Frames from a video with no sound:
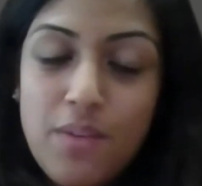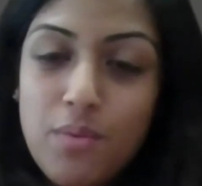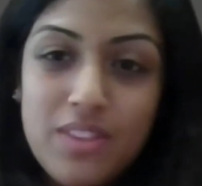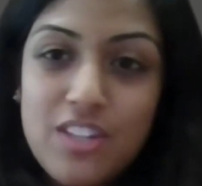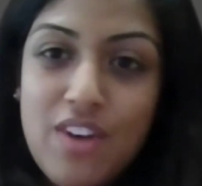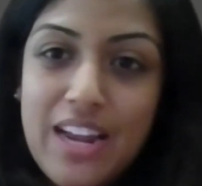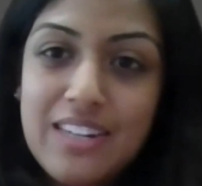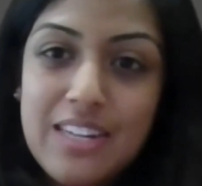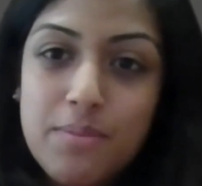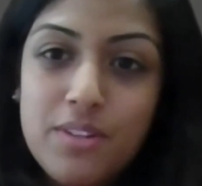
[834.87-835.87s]
What these rank
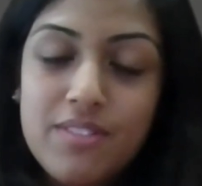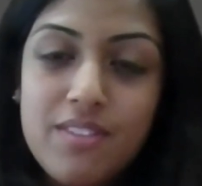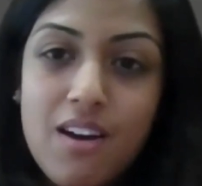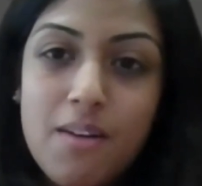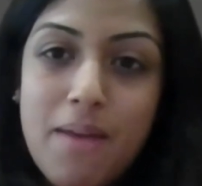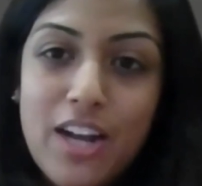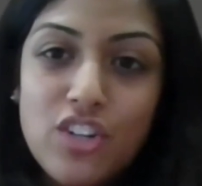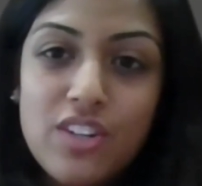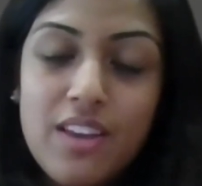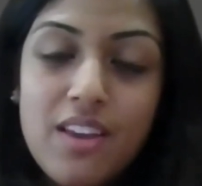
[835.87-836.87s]
tables
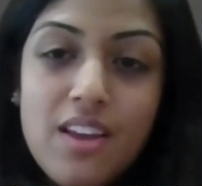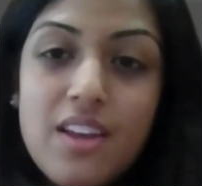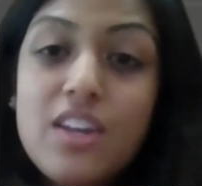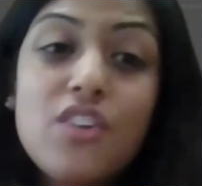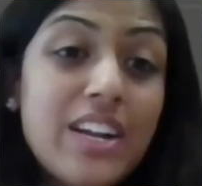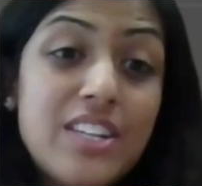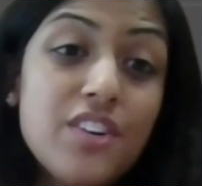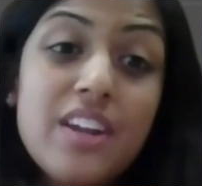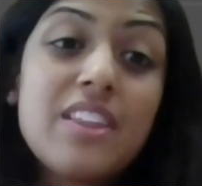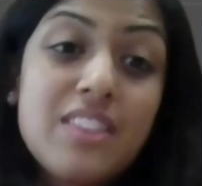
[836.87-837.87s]
actually, the
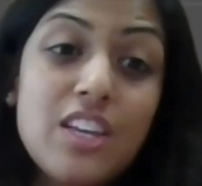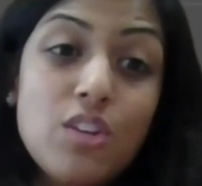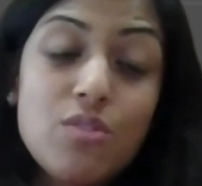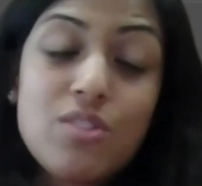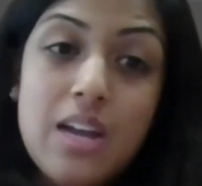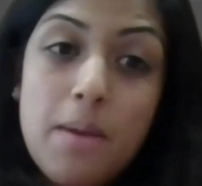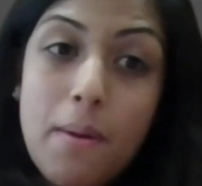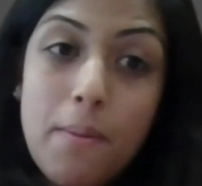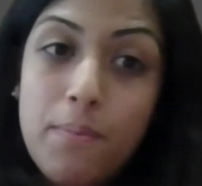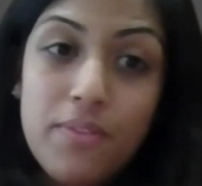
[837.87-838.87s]
criteria that they use to come
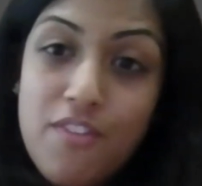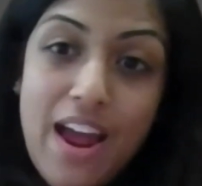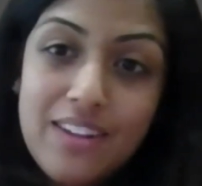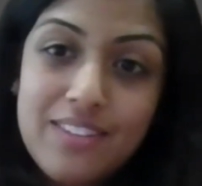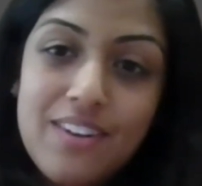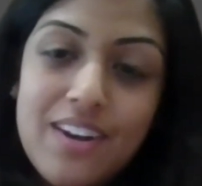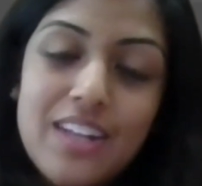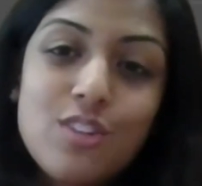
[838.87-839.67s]
up with the ranks, right?